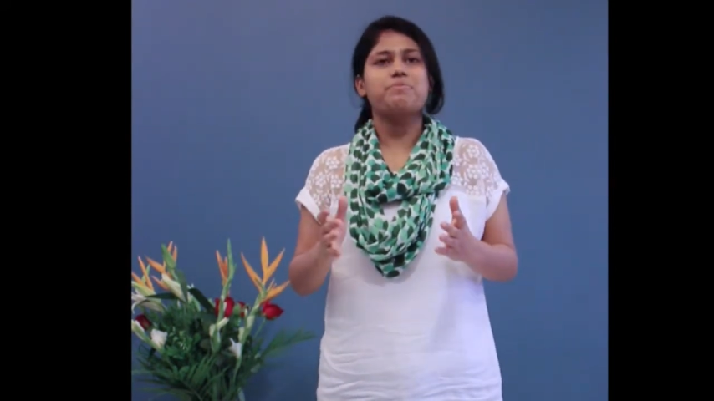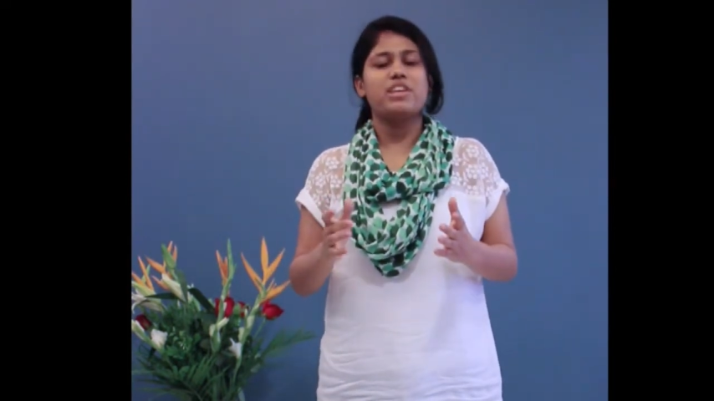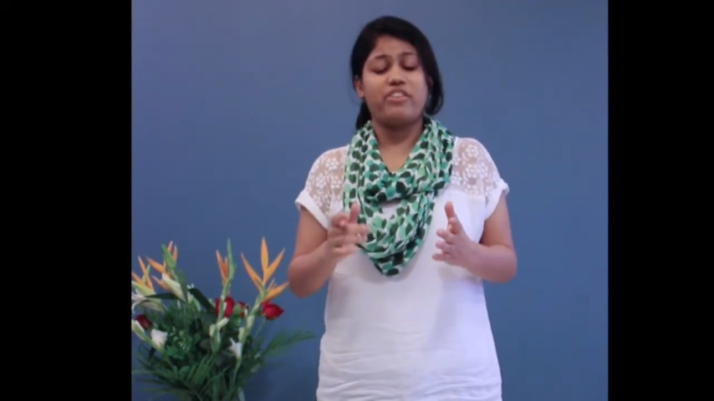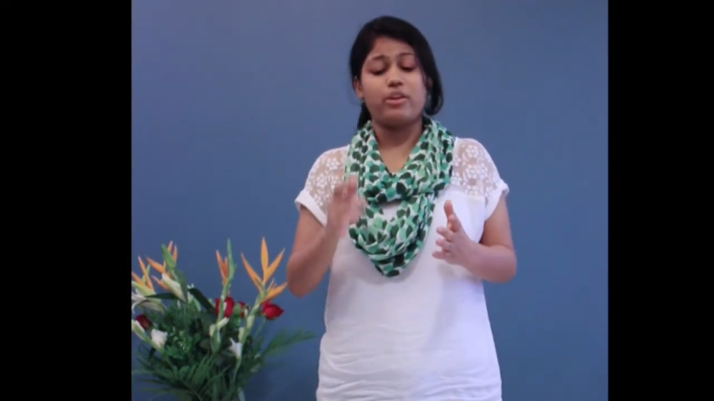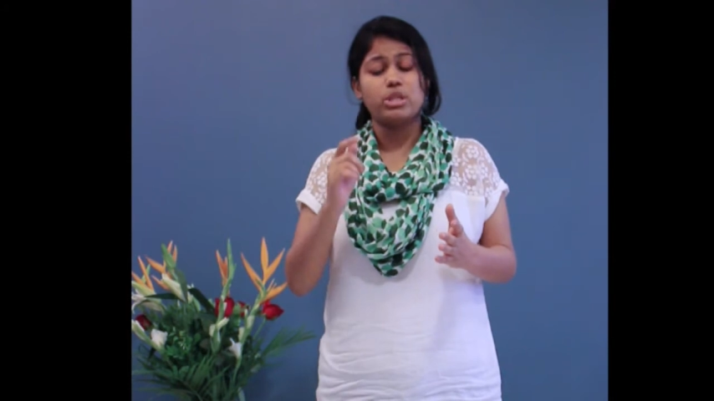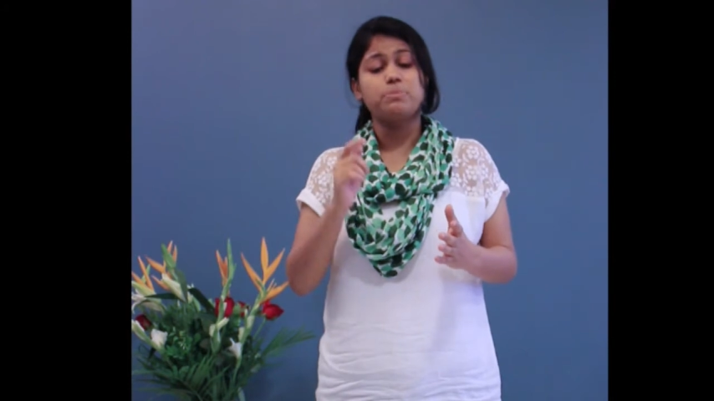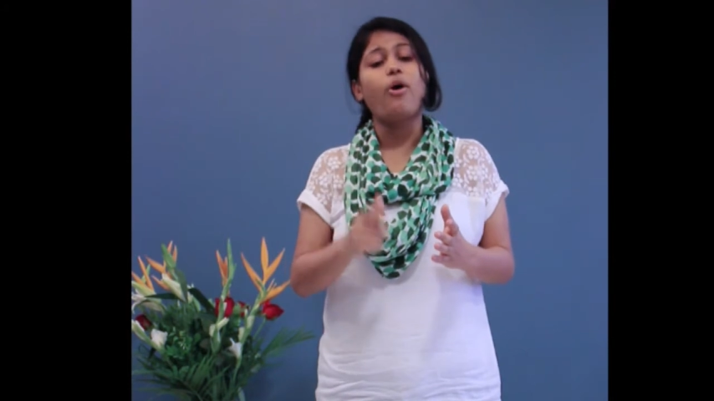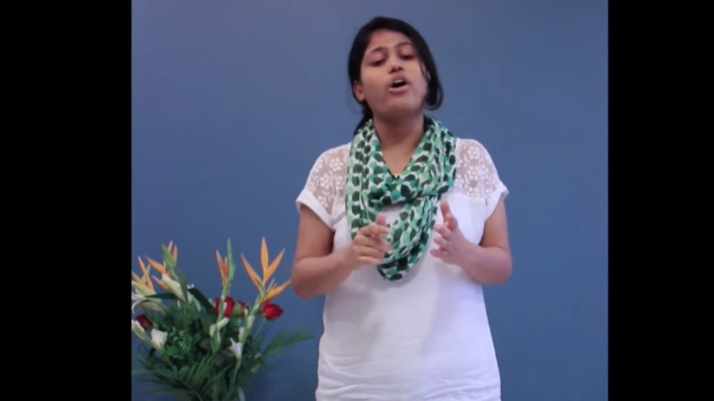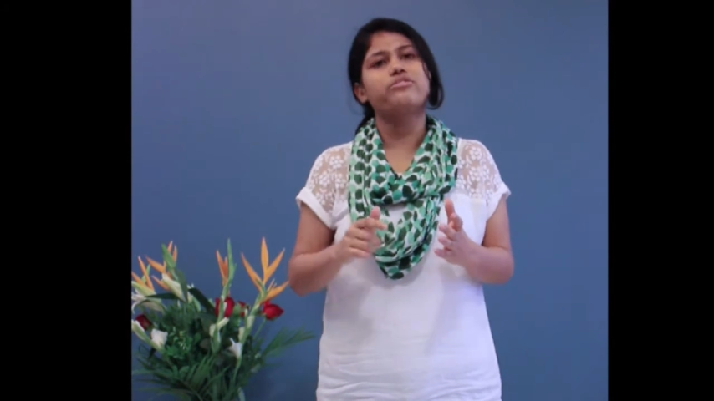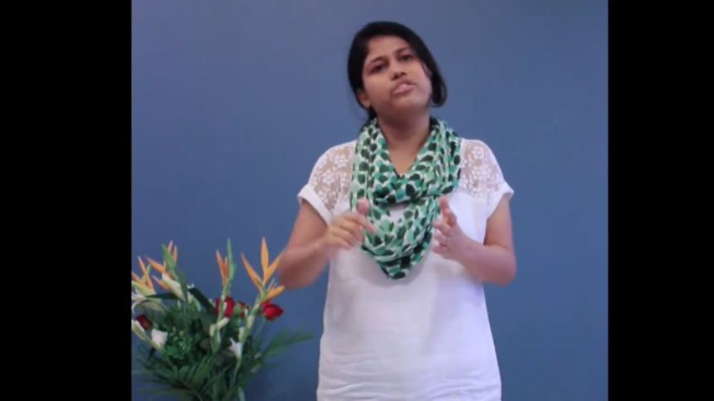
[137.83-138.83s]
If I was
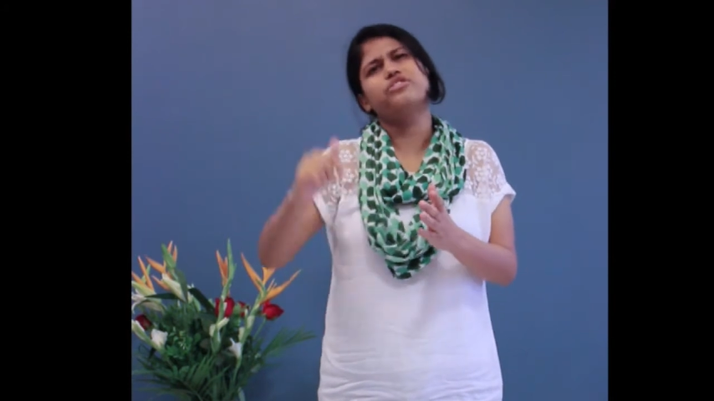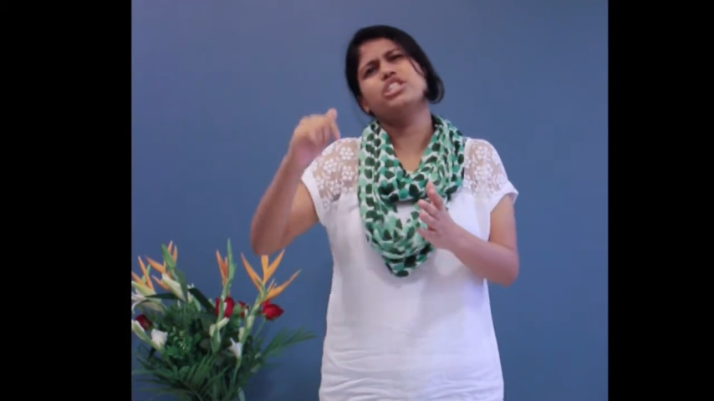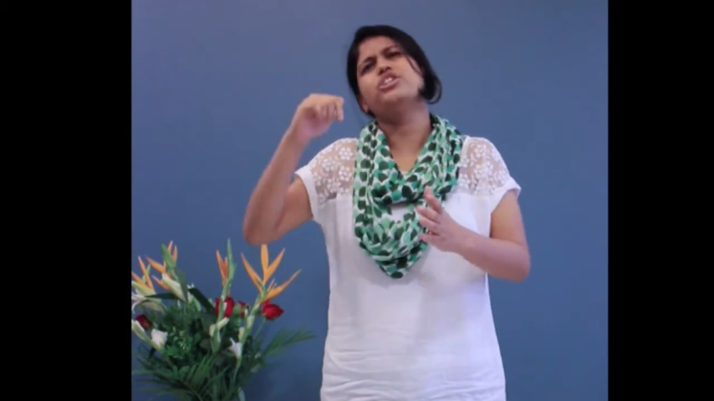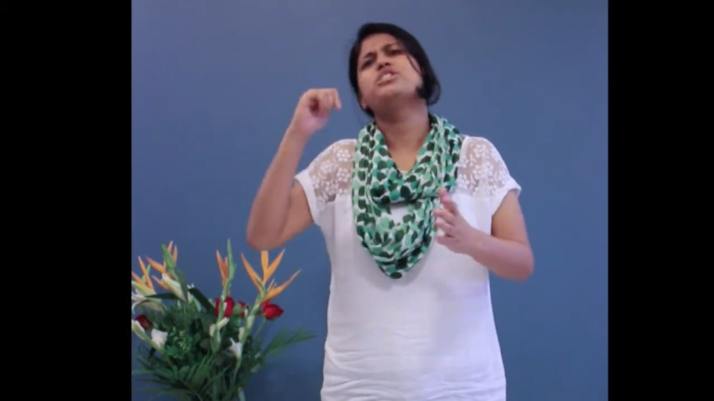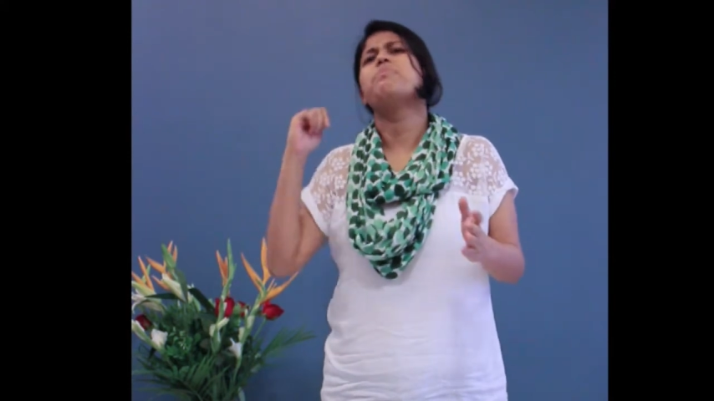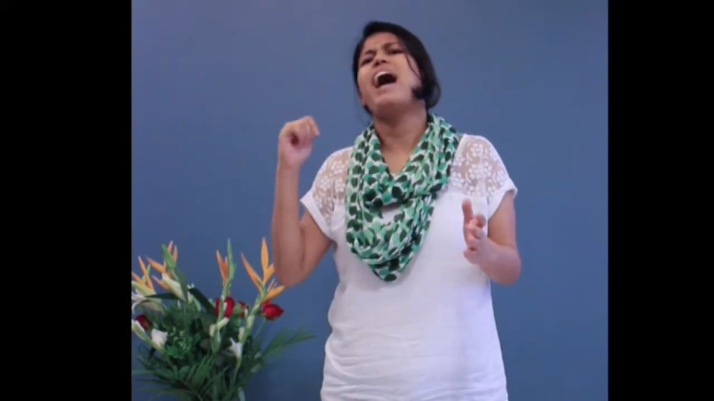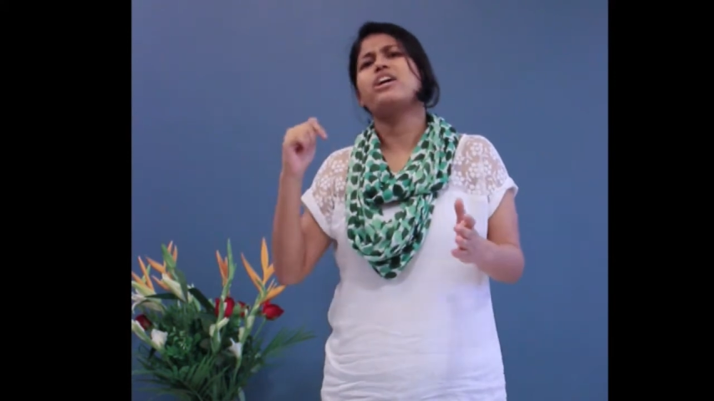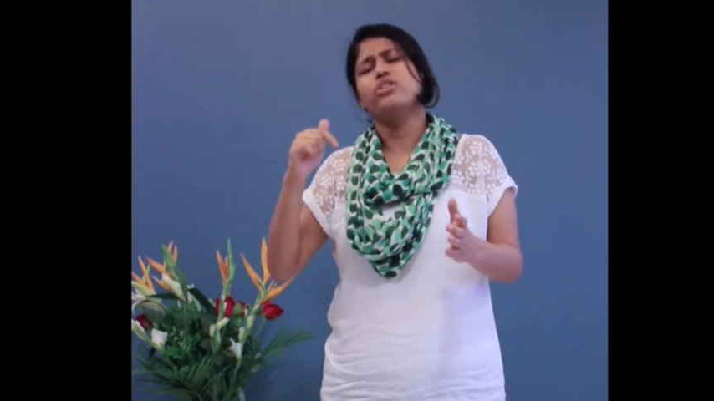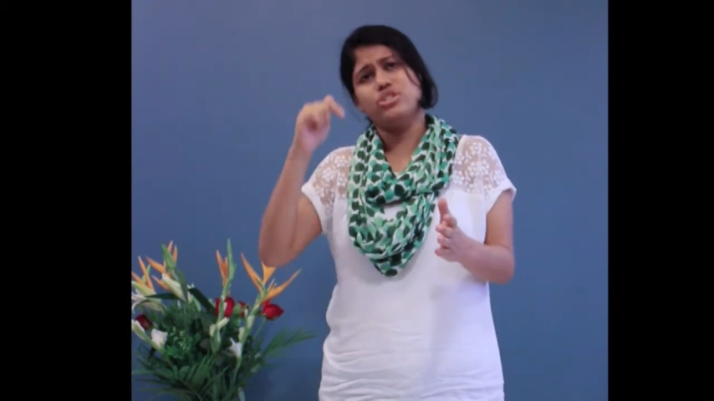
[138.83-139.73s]
born 50 years back or